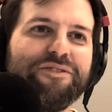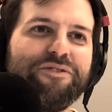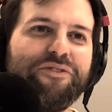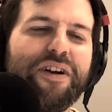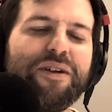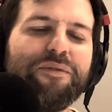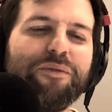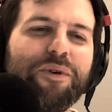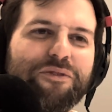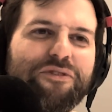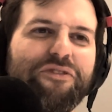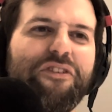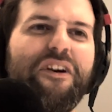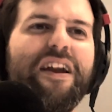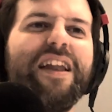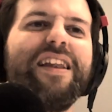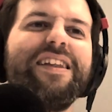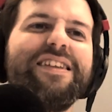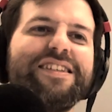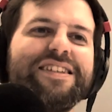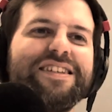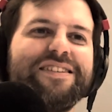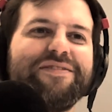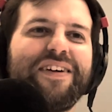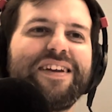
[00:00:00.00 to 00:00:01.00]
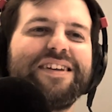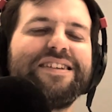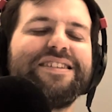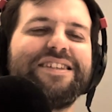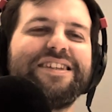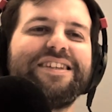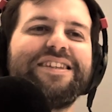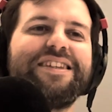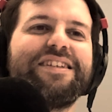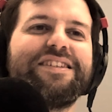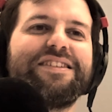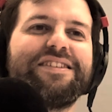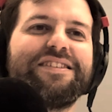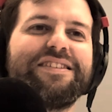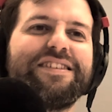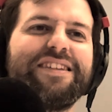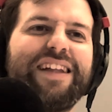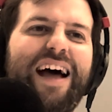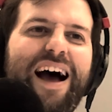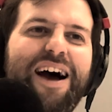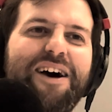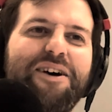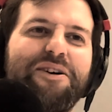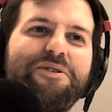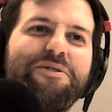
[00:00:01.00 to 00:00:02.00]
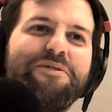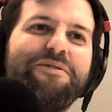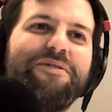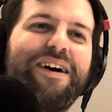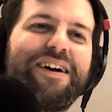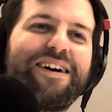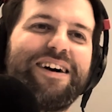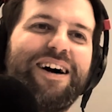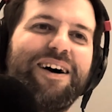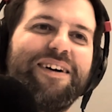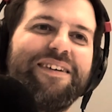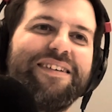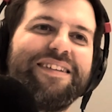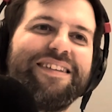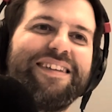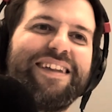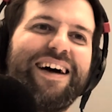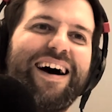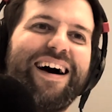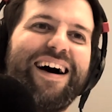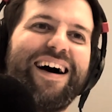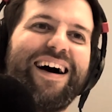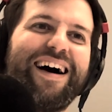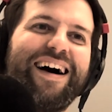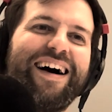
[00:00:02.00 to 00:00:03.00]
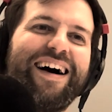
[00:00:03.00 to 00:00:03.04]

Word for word: What, Friends invented this? Yeah. No. It did. Nah.